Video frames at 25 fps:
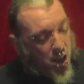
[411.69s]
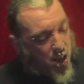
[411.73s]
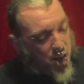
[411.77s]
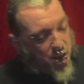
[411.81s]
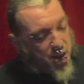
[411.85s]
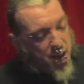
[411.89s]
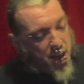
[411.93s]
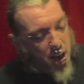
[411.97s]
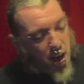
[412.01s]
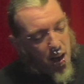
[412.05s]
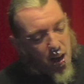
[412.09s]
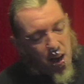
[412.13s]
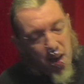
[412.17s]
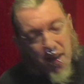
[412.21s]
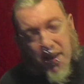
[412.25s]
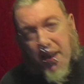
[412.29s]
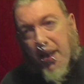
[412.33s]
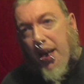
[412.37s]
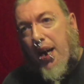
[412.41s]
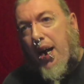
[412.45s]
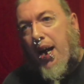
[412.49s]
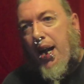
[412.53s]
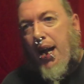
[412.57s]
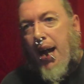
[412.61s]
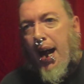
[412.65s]
The
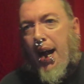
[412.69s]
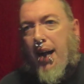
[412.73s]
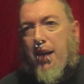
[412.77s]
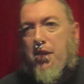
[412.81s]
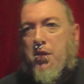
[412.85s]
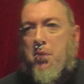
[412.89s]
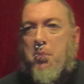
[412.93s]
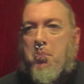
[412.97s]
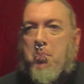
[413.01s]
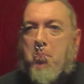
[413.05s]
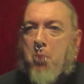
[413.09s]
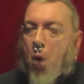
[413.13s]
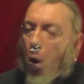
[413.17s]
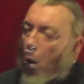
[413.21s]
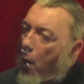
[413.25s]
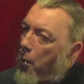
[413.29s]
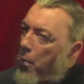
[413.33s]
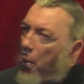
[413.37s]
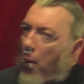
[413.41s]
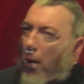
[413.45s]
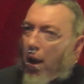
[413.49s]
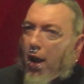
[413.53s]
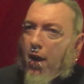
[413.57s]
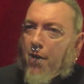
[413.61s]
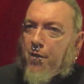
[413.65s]
RDA has
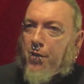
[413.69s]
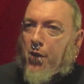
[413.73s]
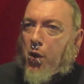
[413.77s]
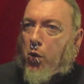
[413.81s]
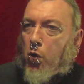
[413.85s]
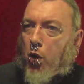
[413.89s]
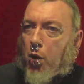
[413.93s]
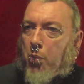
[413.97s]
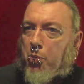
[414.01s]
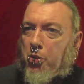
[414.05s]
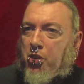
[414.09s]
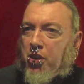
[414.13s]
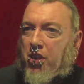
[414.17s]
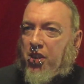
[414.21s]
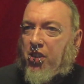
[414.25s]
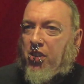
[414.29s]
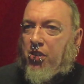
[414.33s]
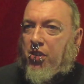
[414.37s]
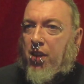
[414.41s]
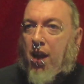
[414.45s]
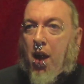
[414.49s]
multiple airflow options,